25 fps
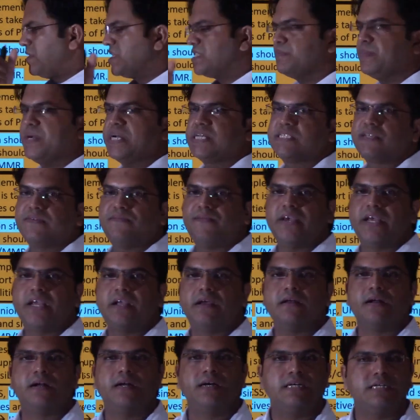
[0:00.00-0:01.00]
specific
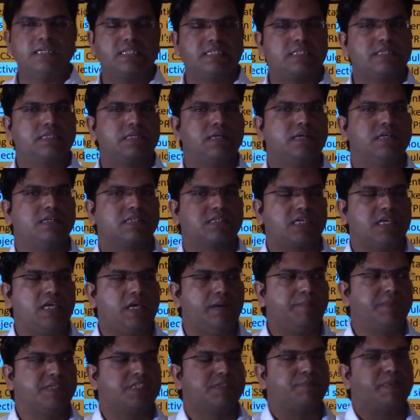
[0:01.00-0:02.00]
grants,
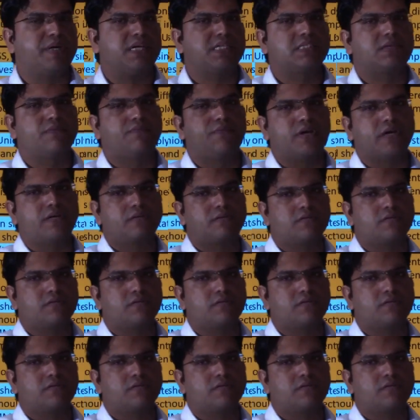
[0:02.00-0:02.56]
scheme specific